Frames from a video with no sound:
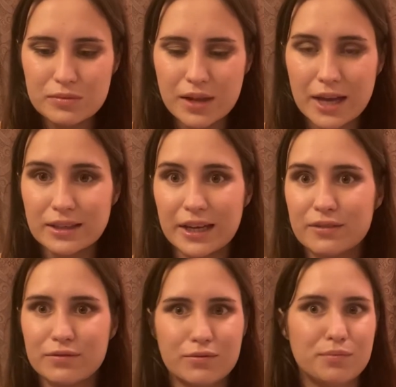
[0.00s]
and like
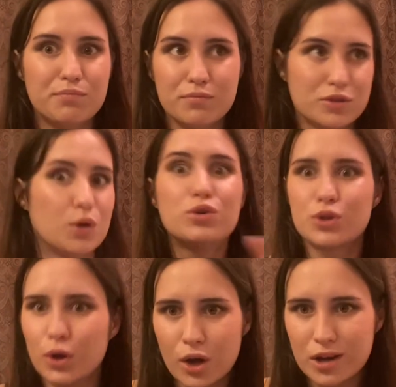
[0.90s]

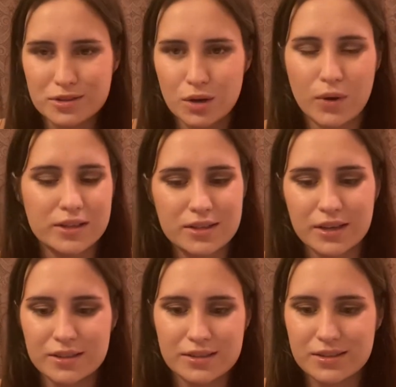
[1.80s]
social
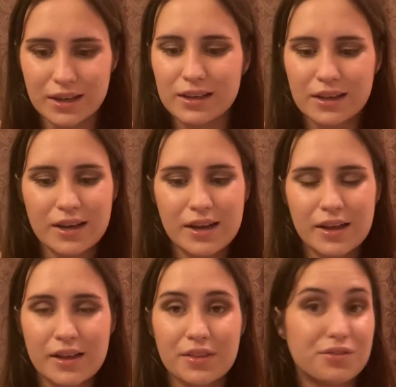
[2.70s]
consequences, like
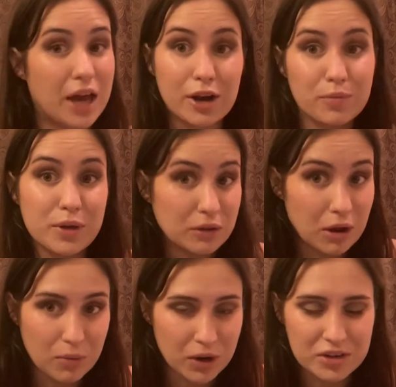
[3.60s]
that could be a lot
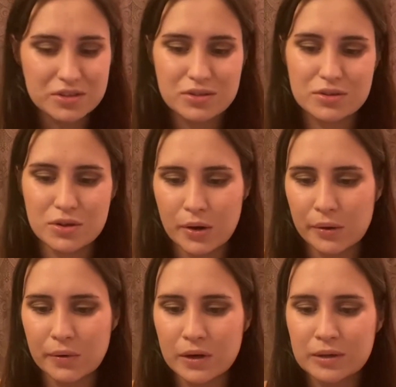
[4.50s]
worse.
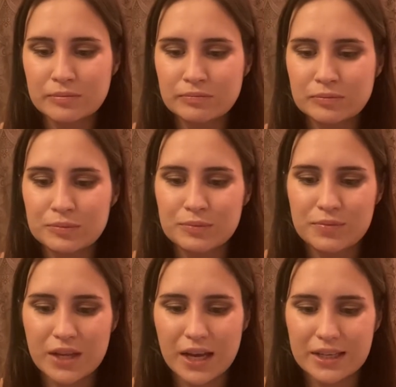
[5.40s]
So
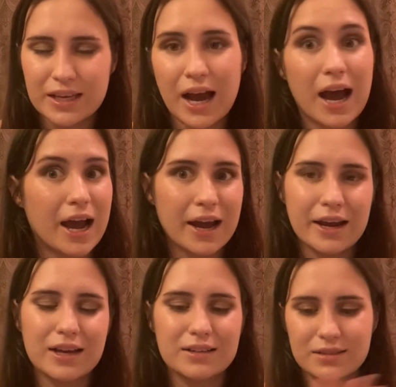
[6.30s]
yeah,
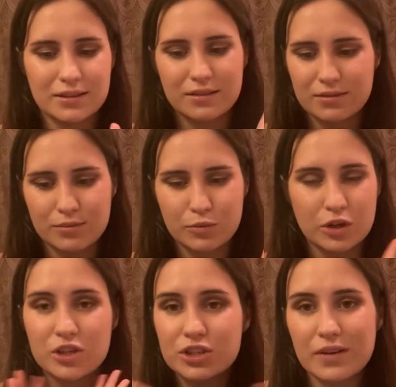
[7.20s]
I
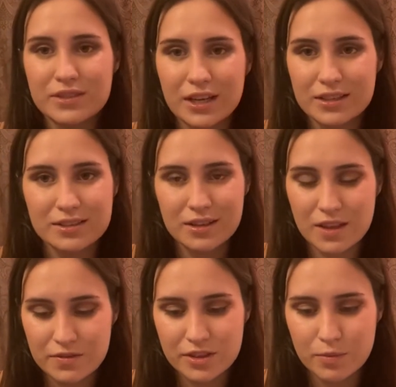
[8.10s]
Chef's Kiss.
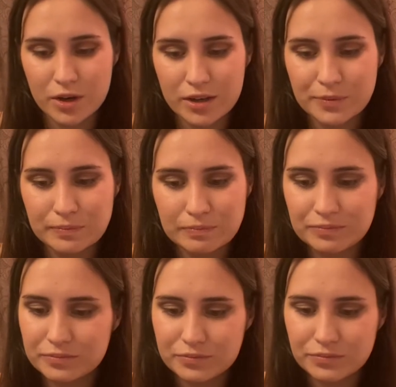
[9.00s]
Loved the book.
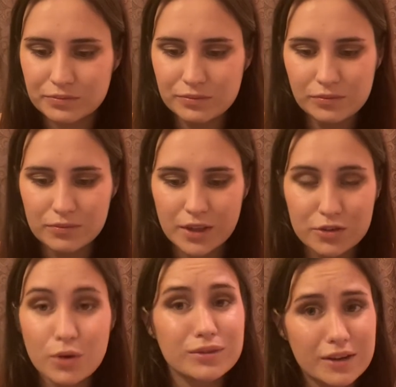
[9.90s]

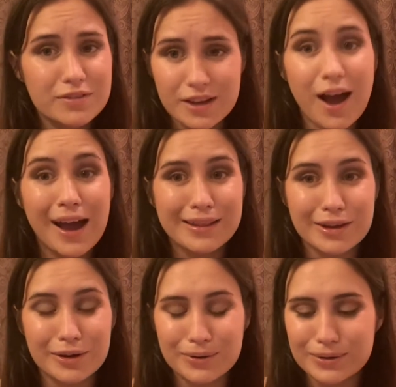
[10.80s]
Don't love the guy
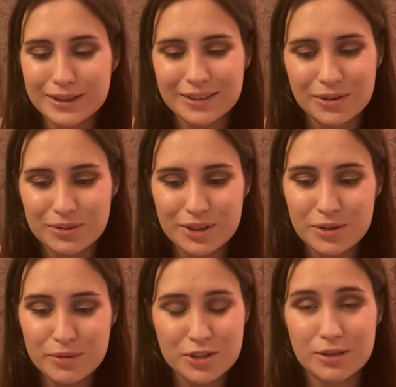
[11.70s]
though. Yukio
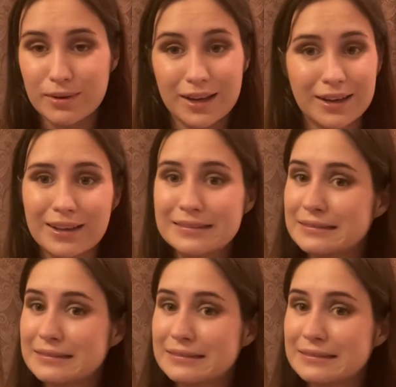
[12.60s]
Mishima,